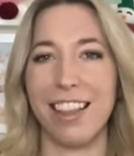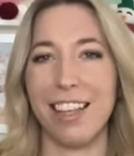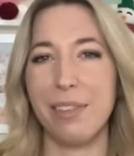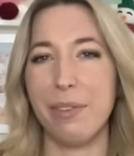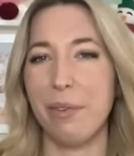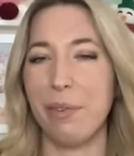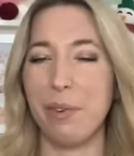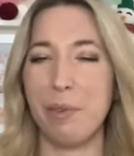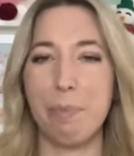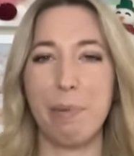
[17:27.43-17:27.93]
This
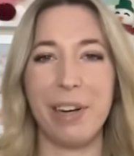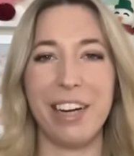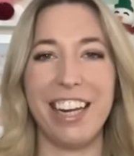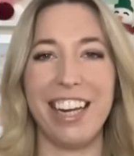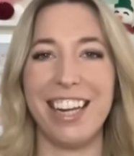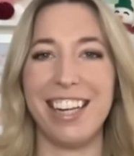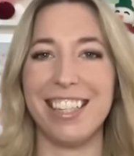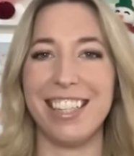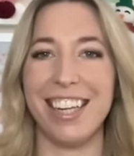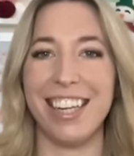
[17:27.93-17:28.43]
one was pretty
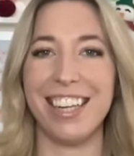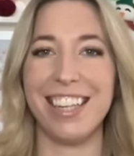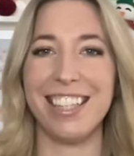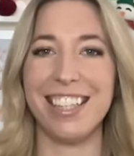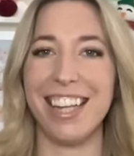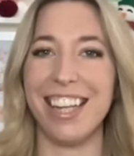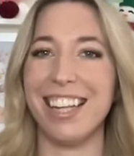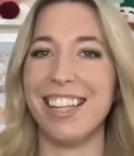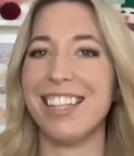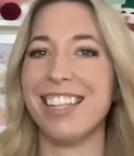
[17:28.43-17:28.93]
easy
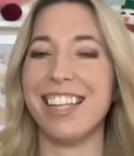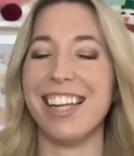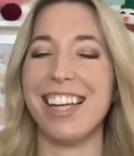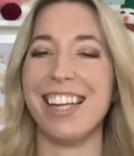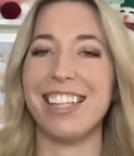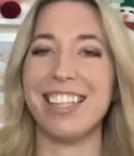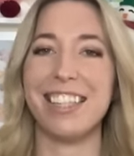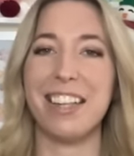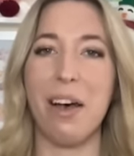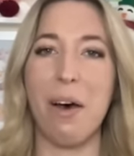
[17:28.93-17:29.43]
since
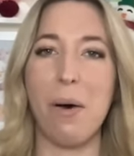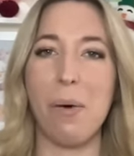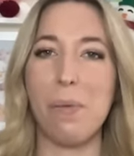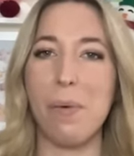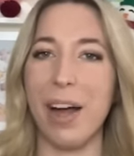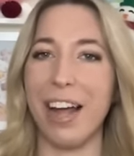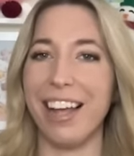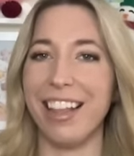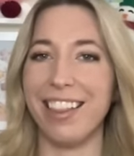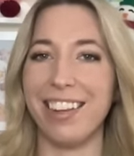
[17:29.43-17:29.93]
it's all white,